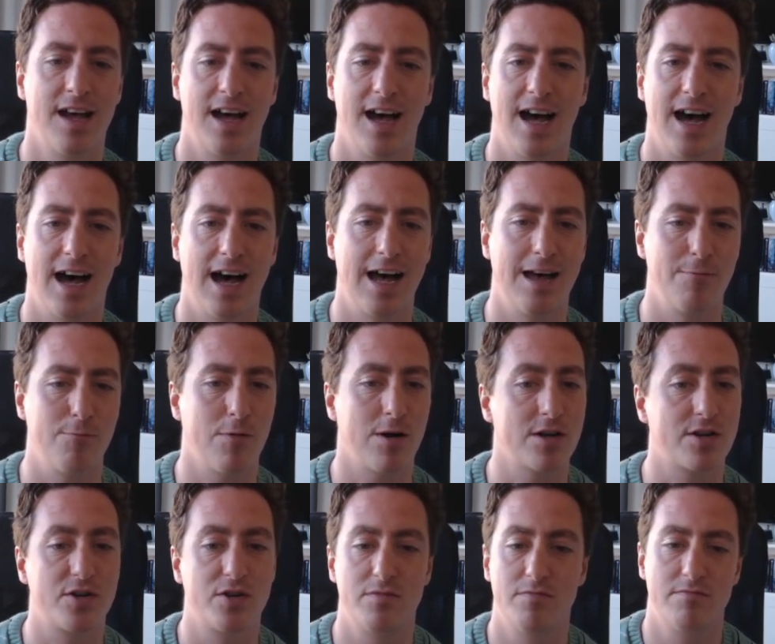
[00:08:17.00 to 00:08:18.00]
And
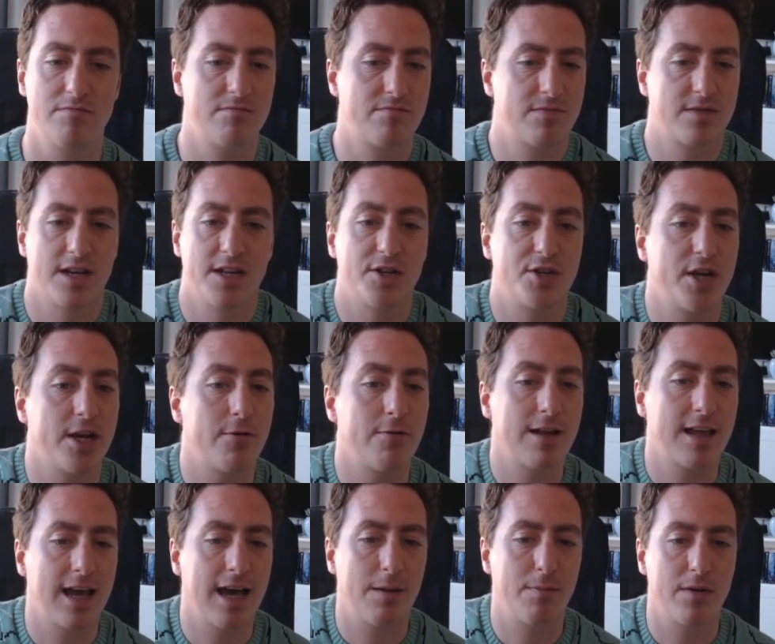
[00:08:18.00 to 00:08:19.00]
what can
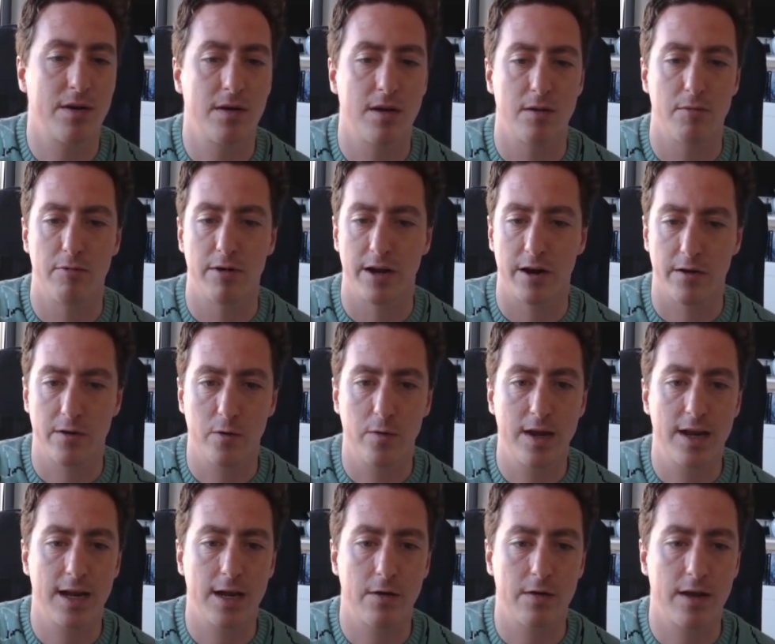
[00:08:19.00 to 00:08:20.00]
generally happen, you bring your
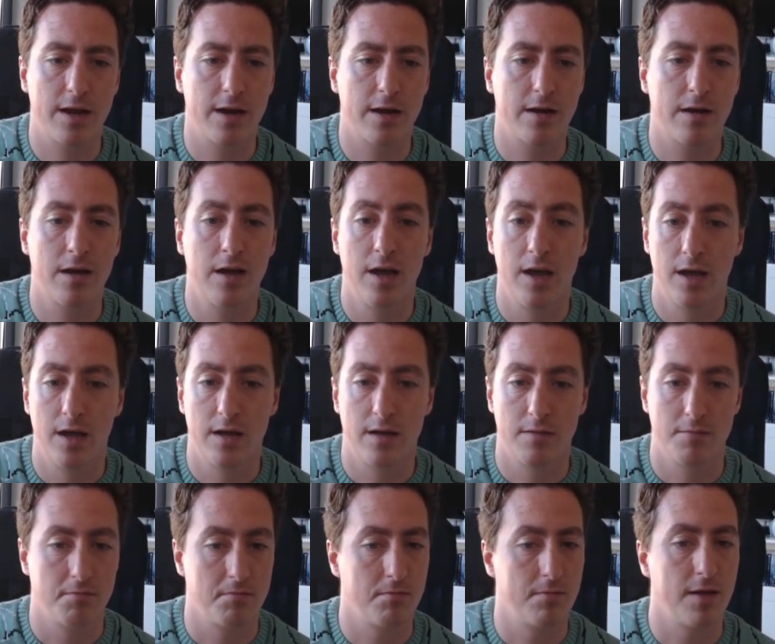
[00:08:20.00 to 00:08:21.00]
queen out here.
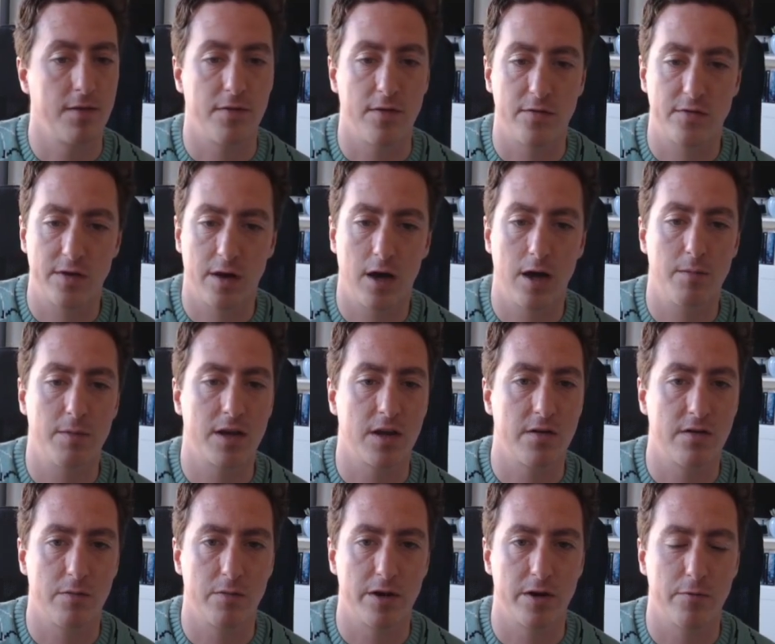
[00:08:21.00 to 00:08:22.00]
If you have time, you can
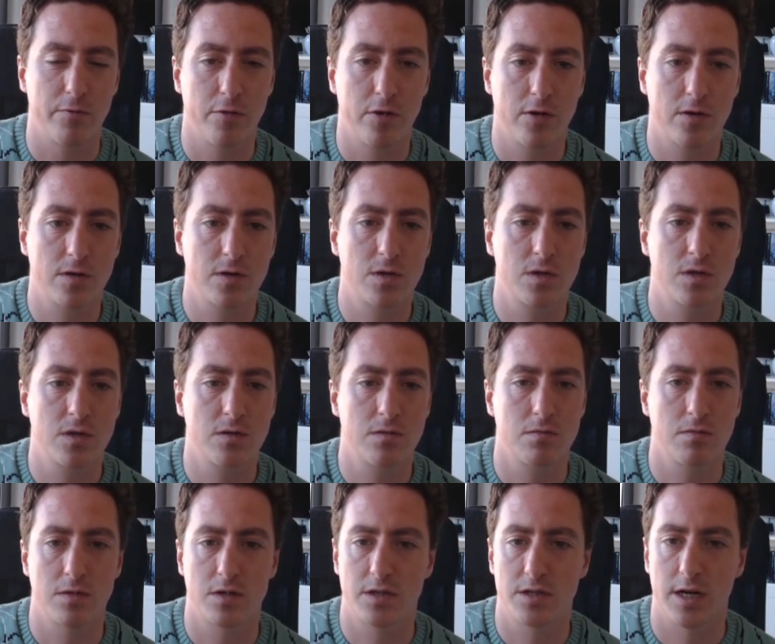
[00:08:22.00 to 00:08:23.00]
double your rooks.
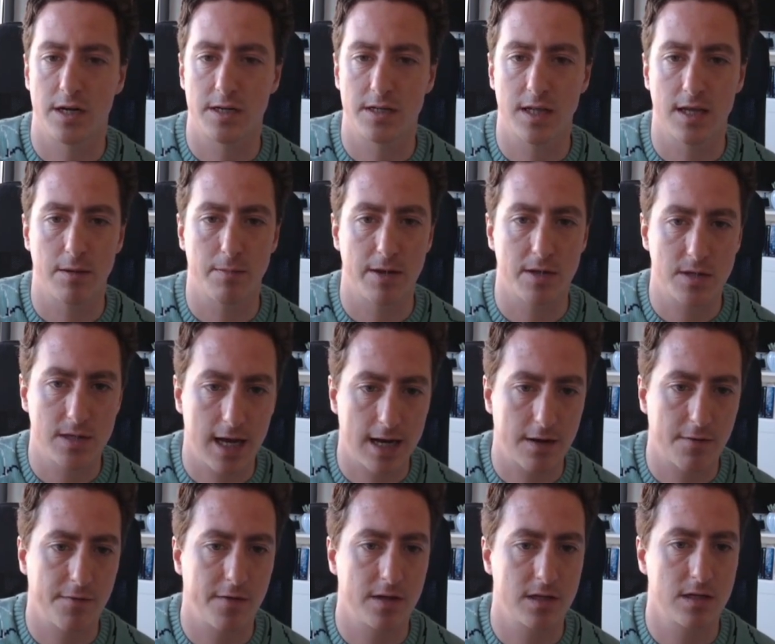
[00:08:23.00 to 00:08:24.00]
You can start to think about
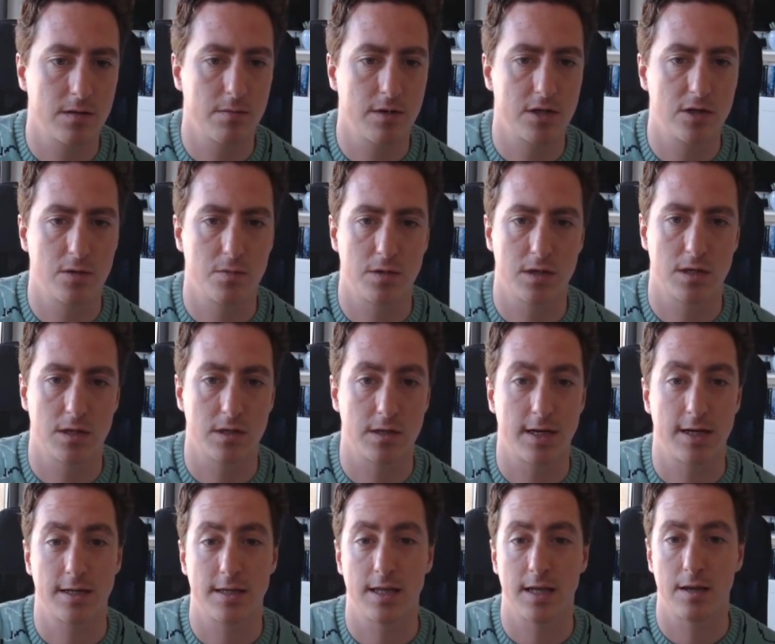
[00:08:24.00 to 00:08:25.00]
sacrificing bishops. You can
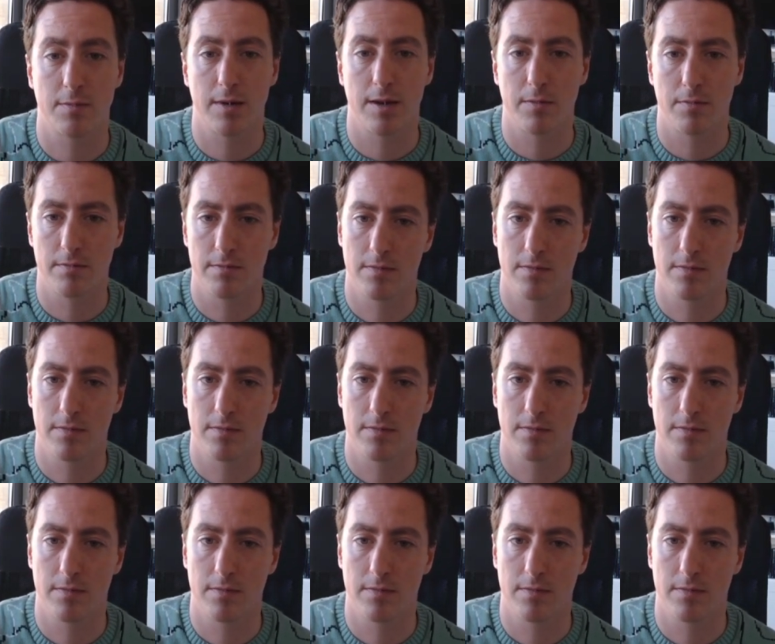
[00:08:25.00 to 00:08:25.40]
start to think about